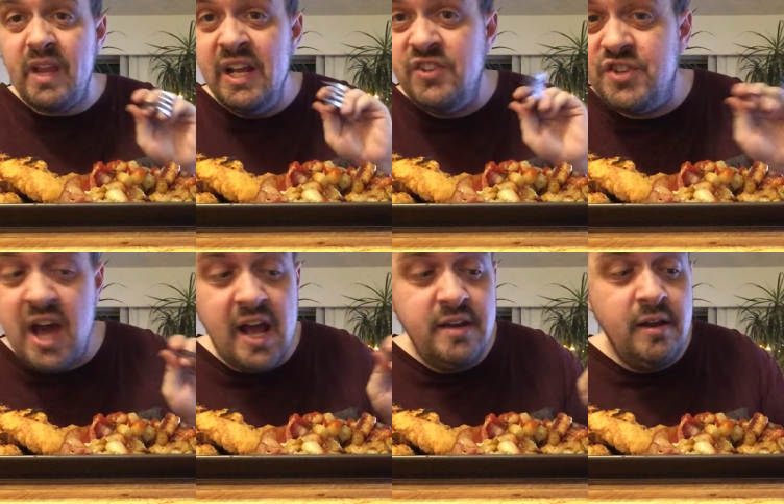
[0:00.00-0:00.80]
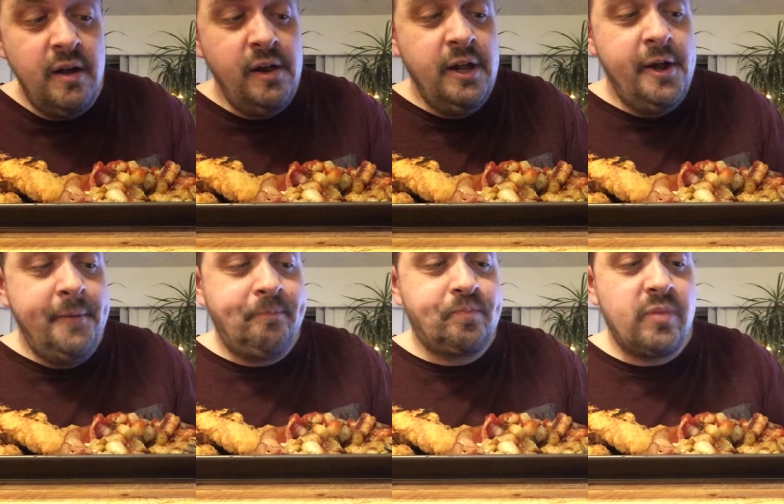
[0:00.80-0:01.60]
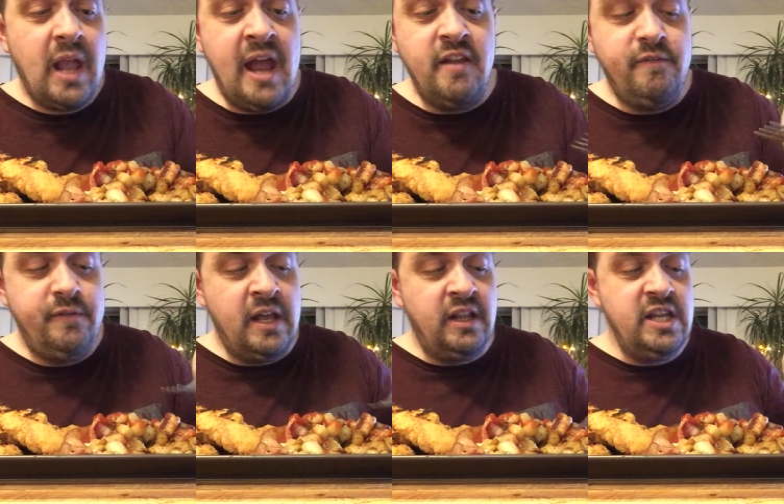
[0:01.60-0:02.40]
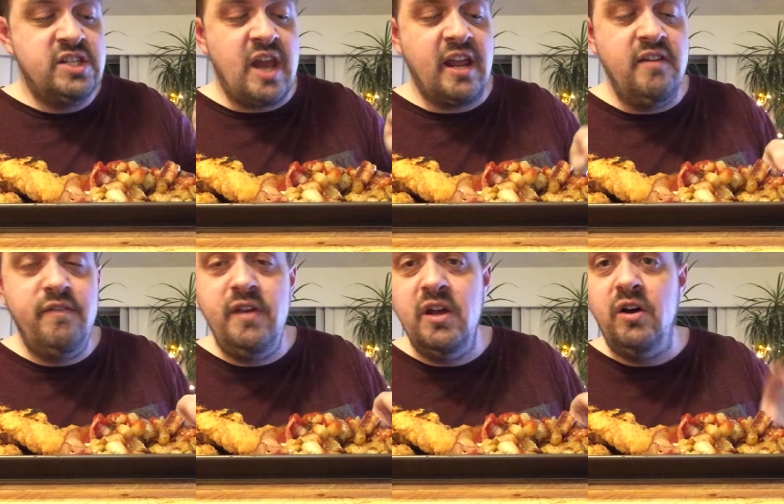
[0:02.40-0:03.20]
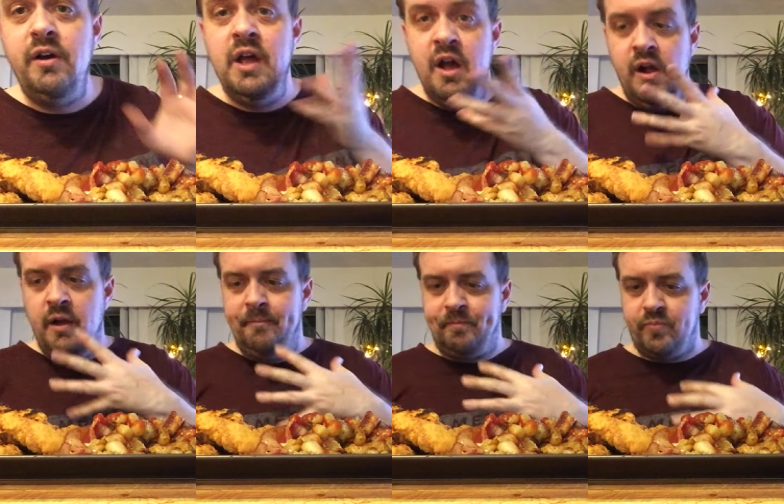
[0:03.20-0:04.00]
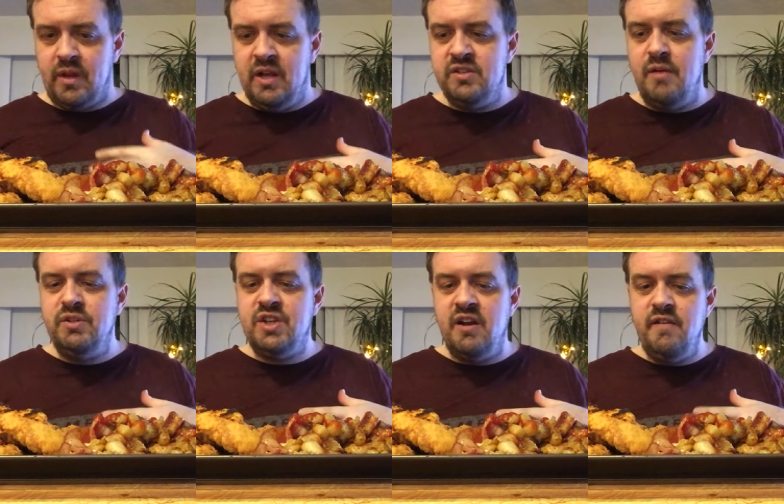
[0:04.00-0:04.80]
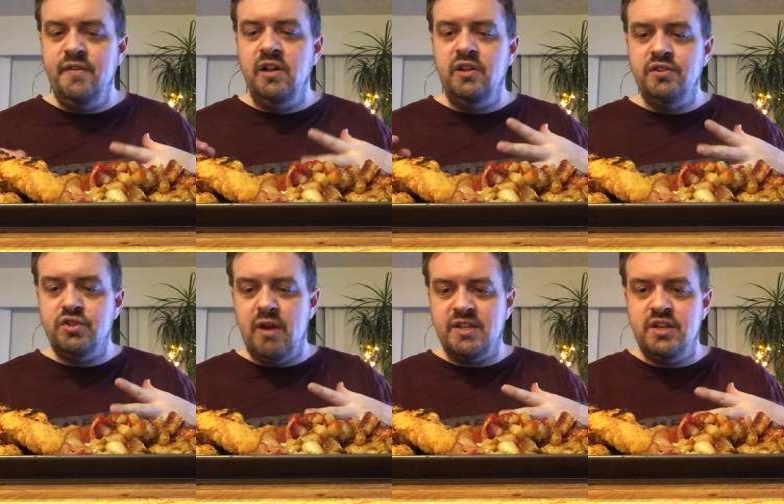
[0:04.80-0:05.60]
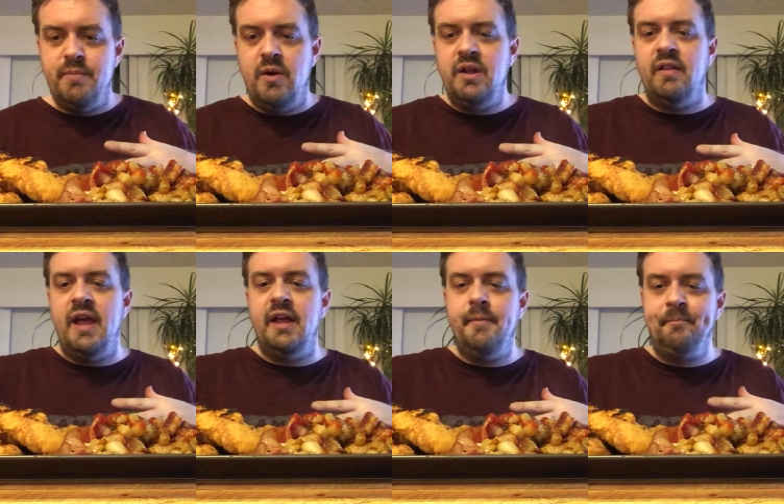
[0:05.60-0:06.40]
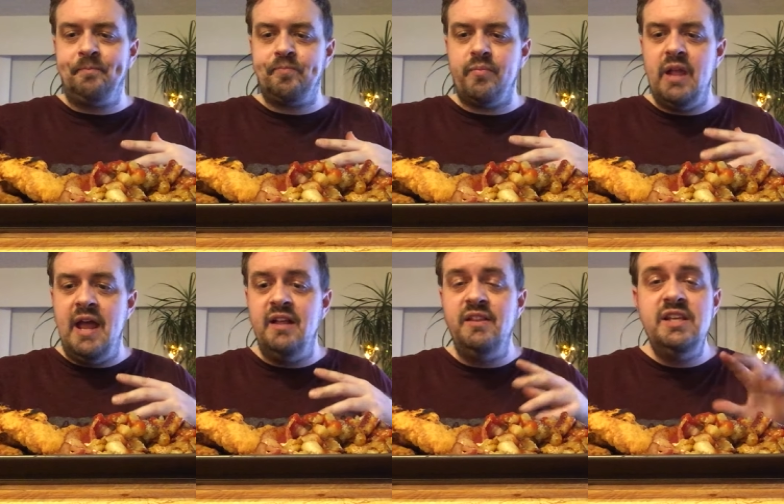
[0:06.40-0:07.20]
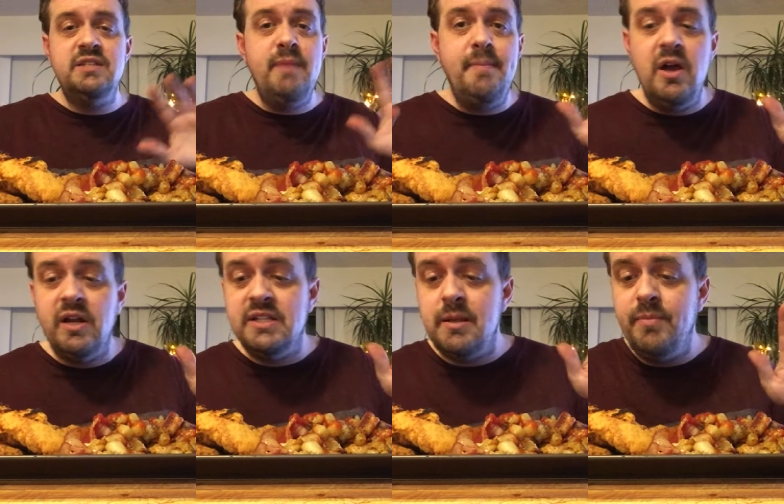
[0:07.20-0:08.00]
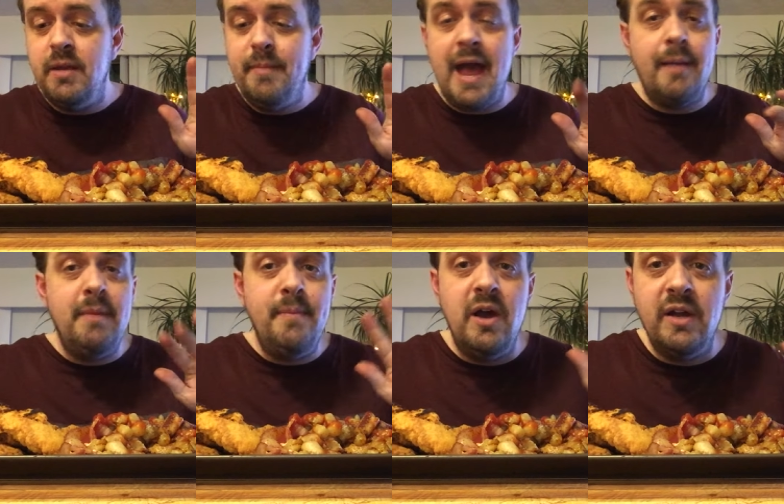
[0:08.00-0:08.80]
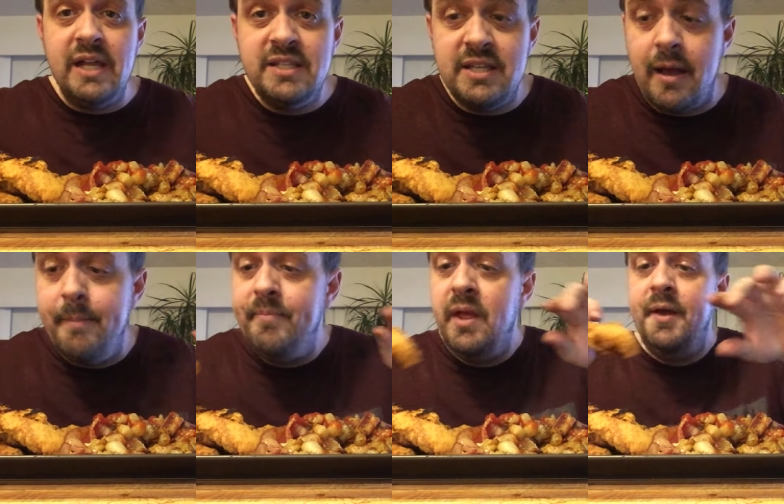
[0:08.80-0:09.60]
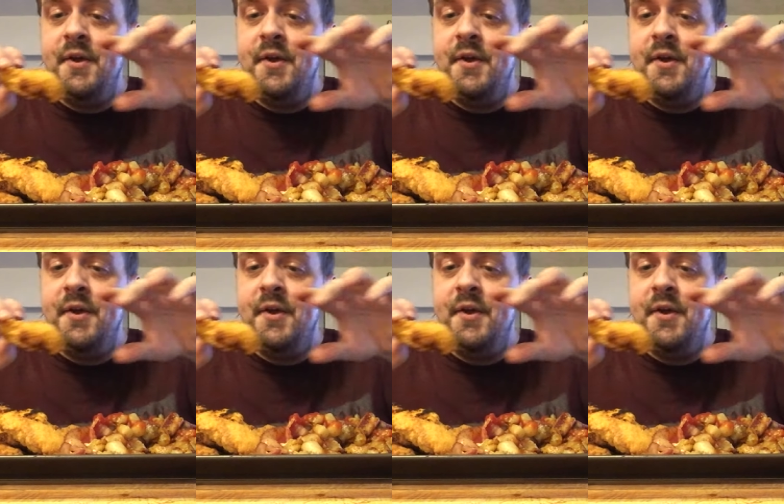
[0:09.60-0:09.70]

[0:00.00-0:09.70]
it's done. And if at least I can feel, because I was starting to feel a little stressed about it, like, and at least maybe I'll get something back. Maybe I'll get some,